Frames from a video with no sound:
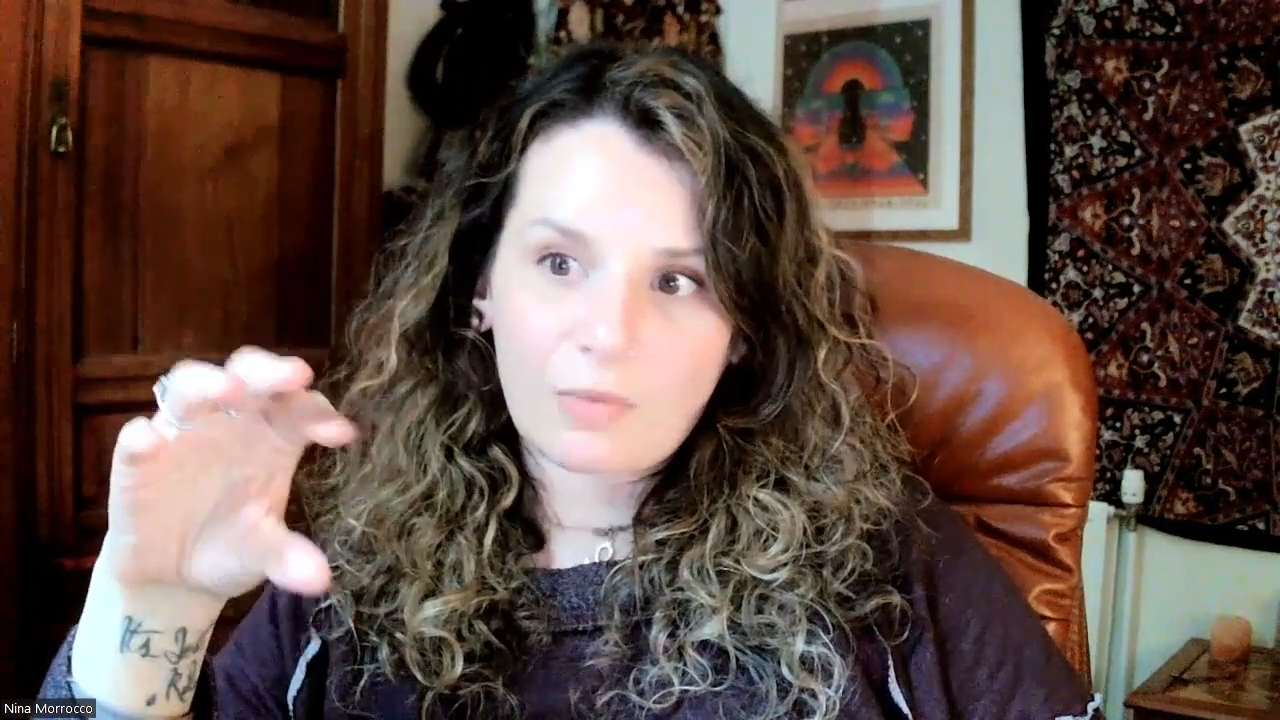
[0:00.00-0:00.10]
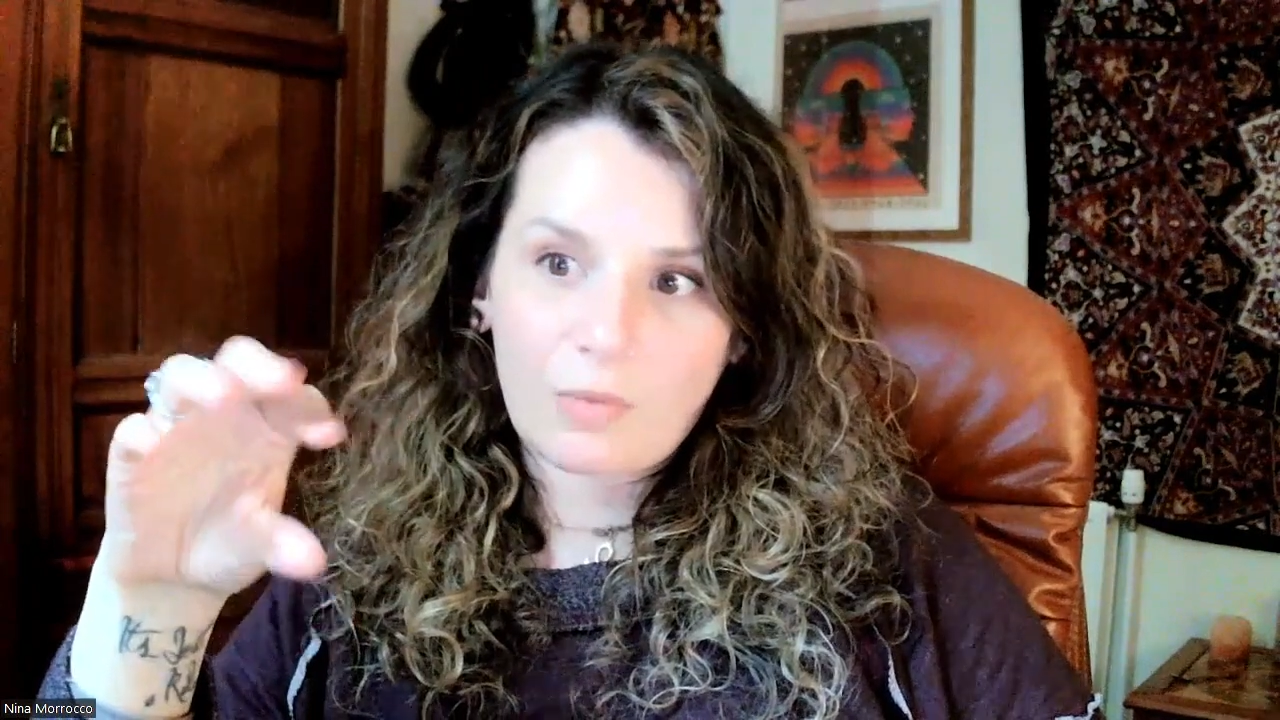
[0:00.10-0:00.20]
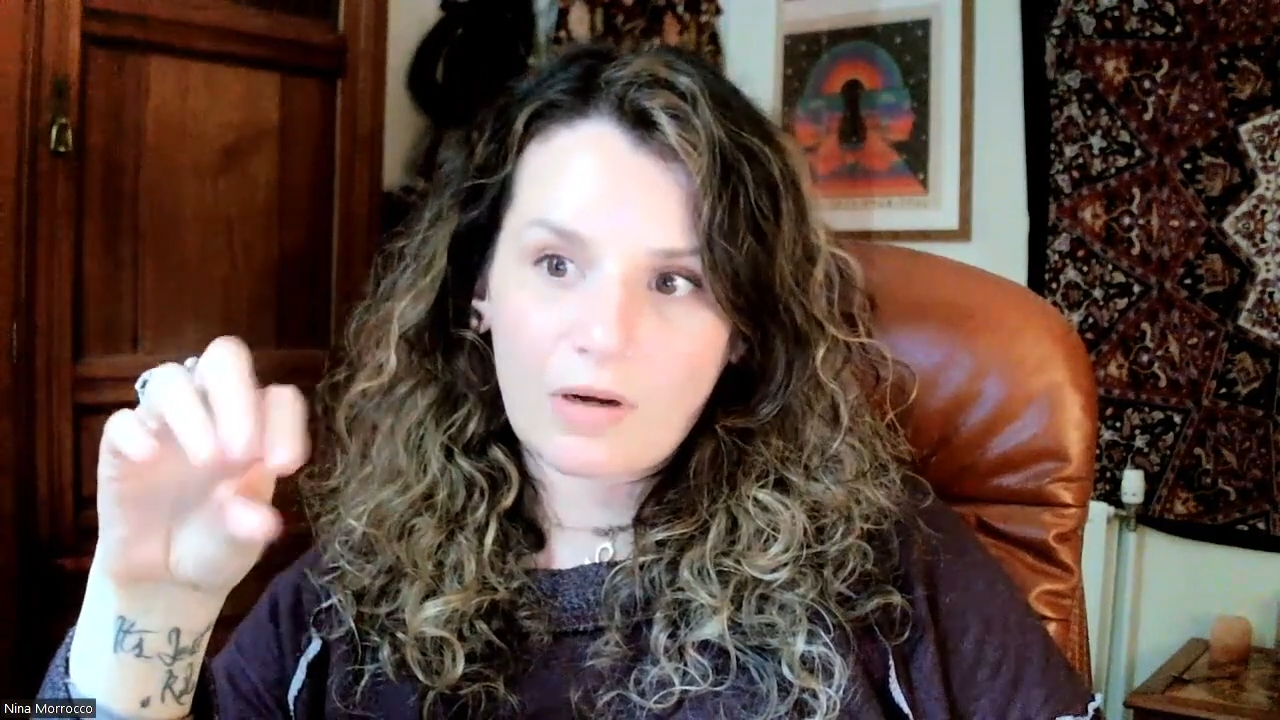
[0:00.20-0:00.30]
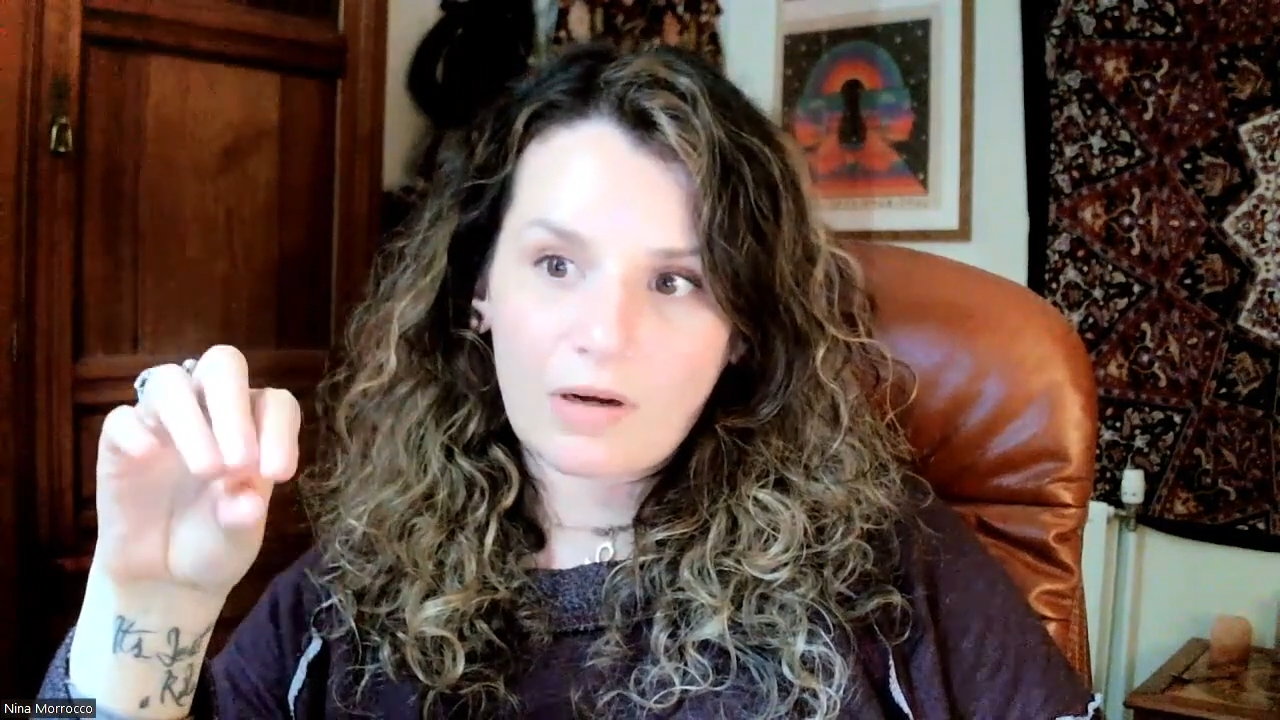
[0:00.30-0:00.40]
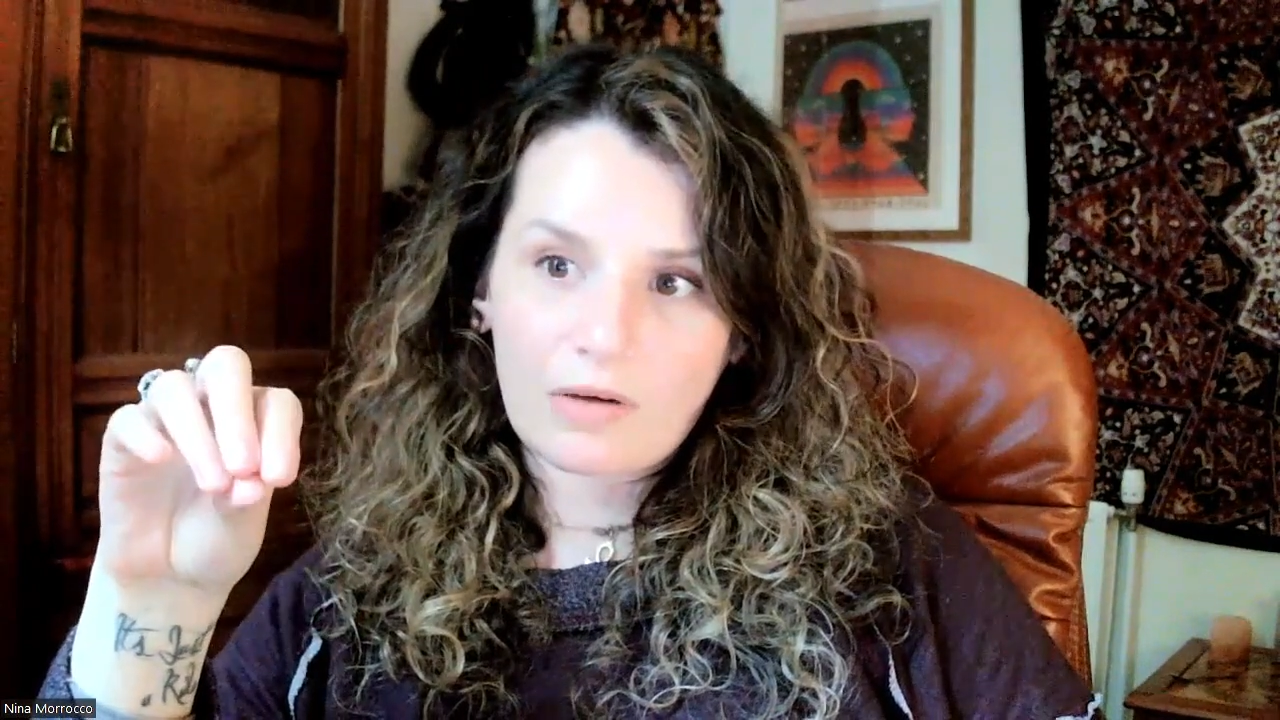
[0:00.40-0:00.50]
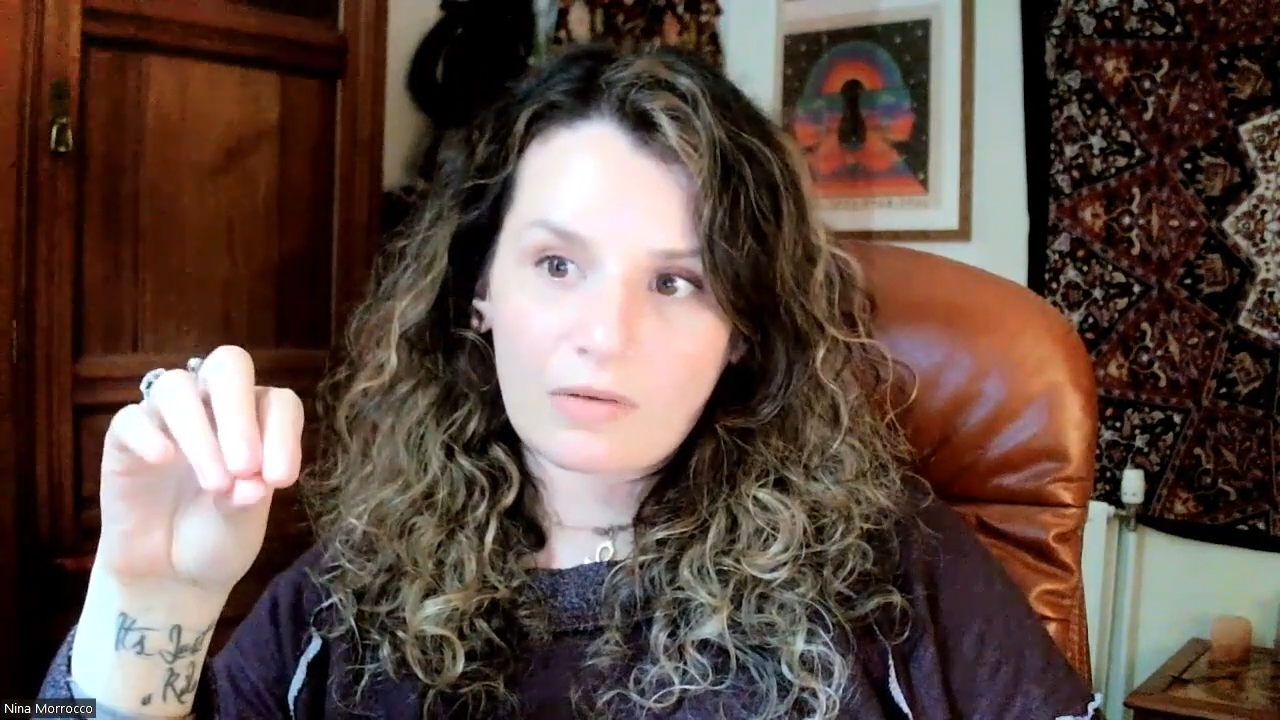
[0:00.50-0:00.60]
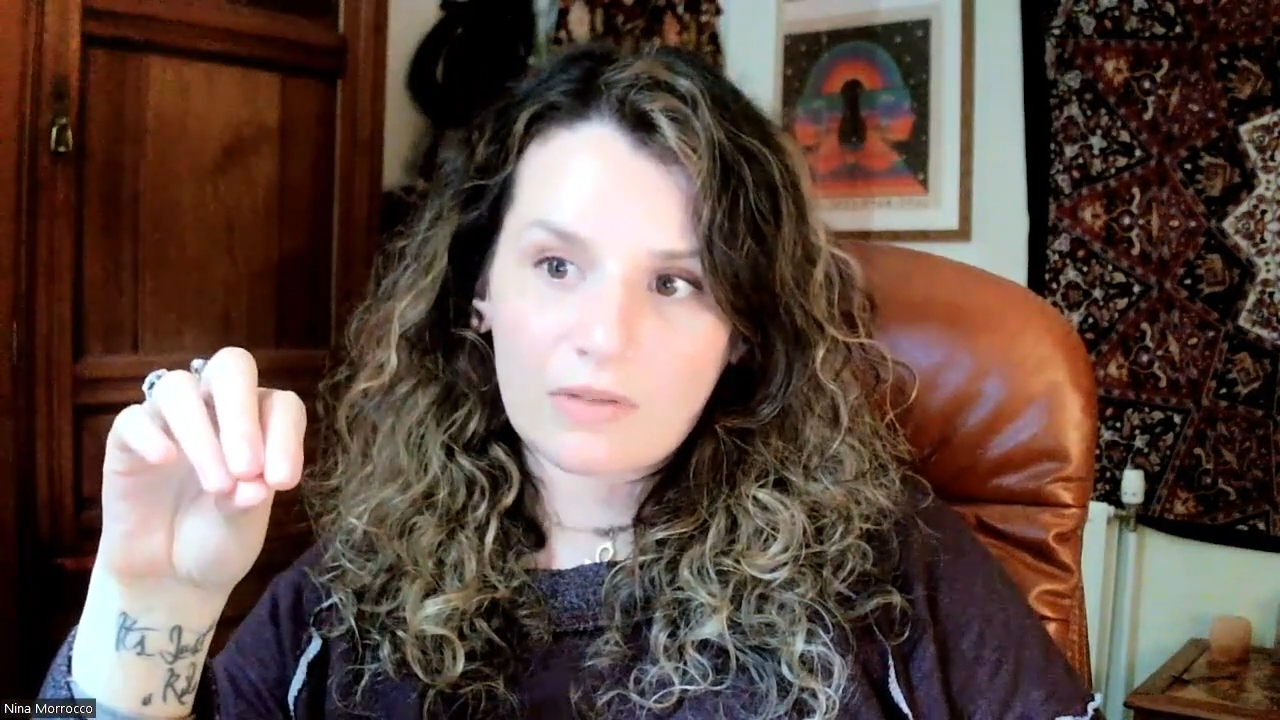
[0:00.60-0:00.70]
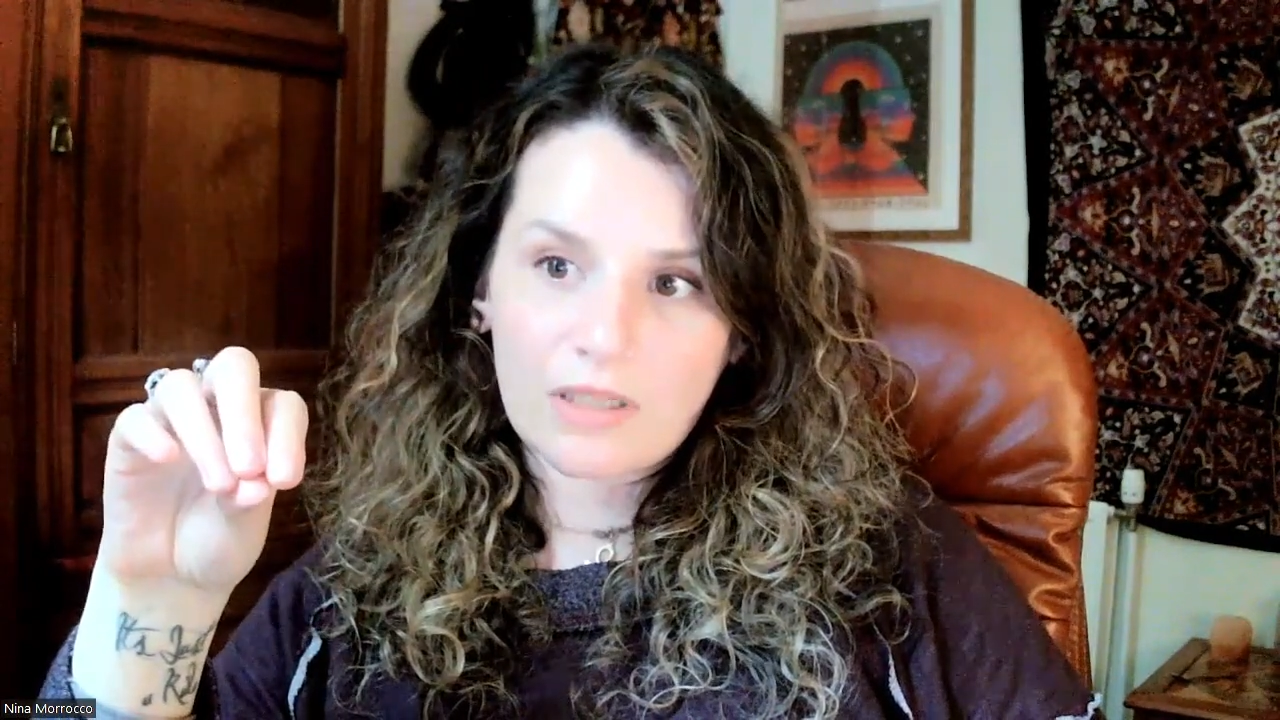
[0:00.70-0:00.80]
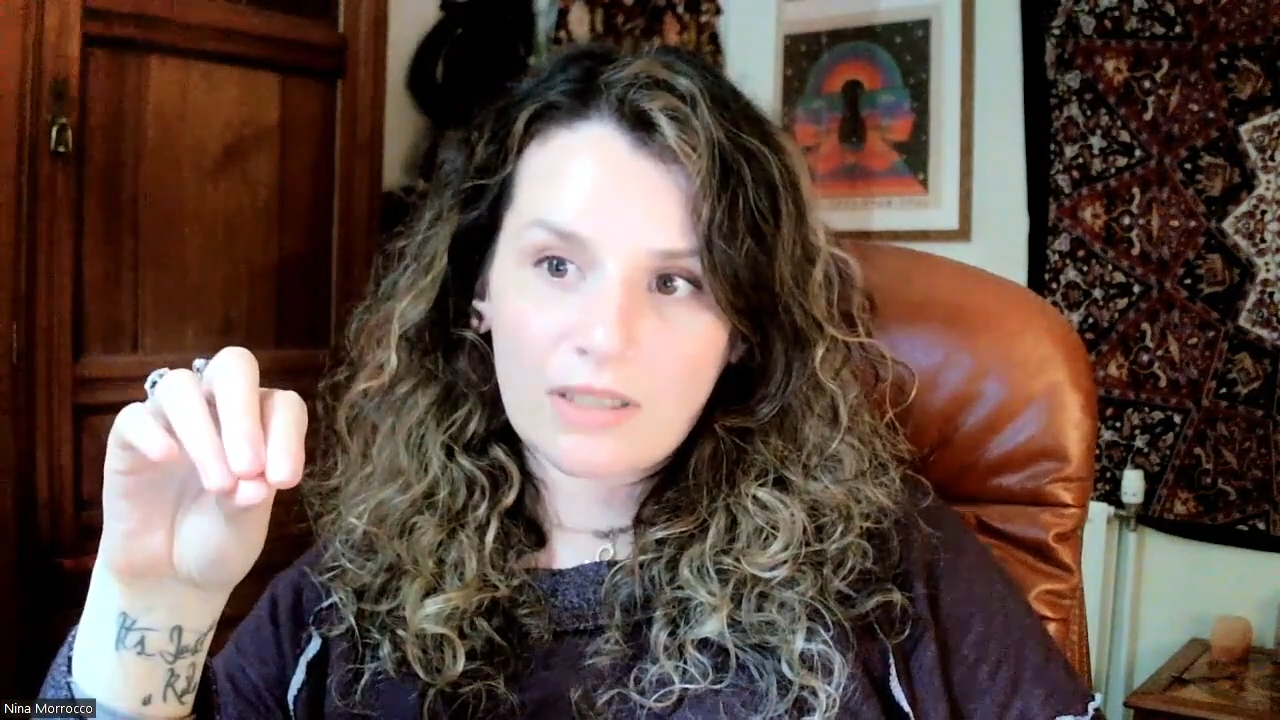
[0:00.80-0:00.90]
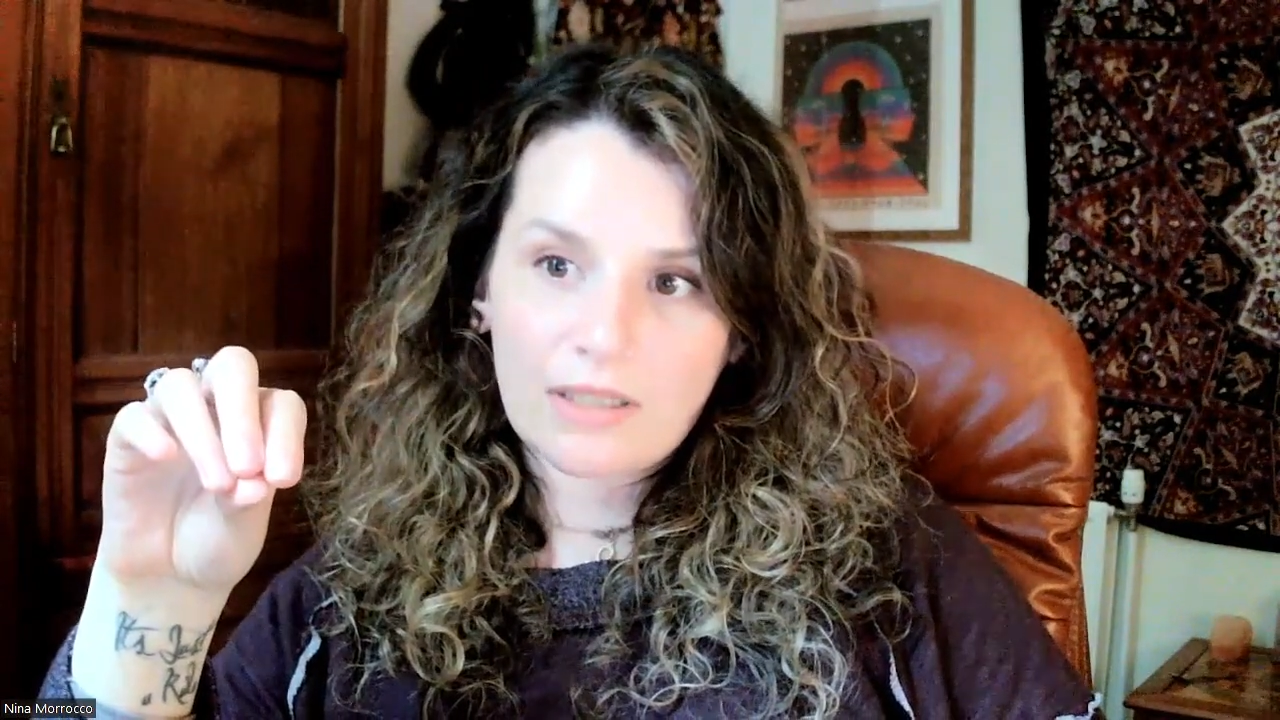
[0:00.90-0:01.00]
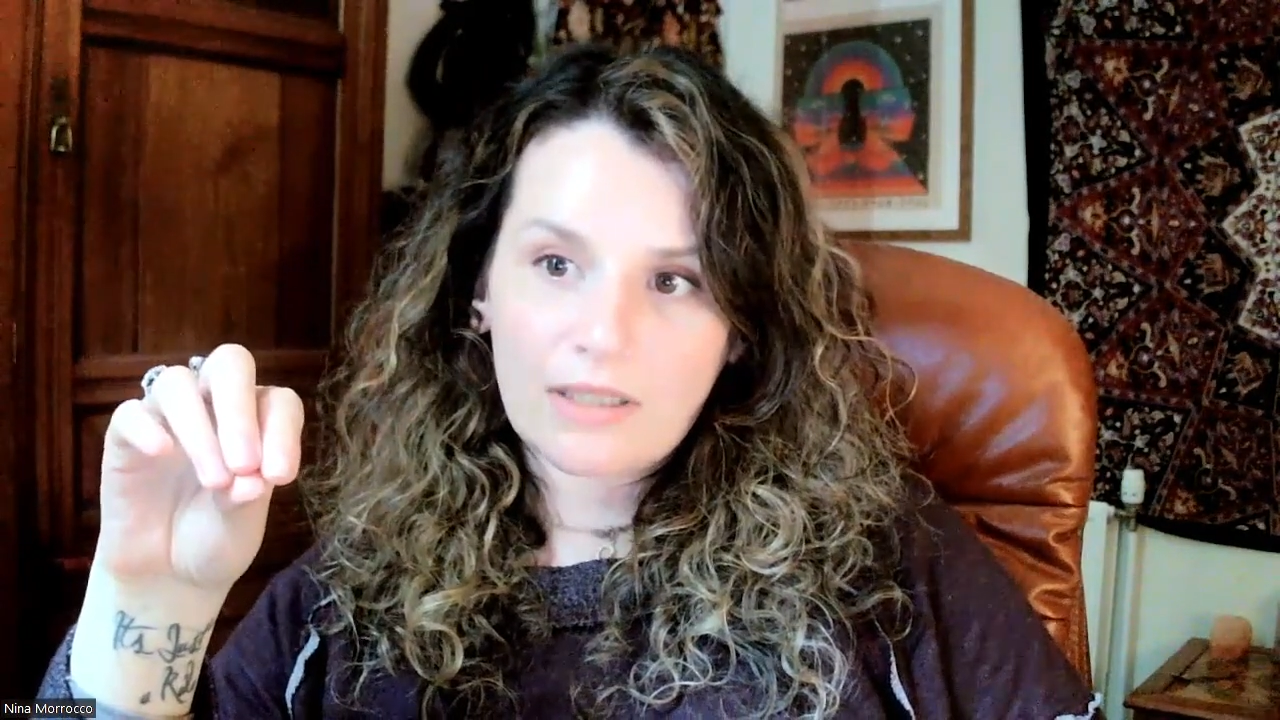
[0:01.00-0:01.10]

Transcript: in the world,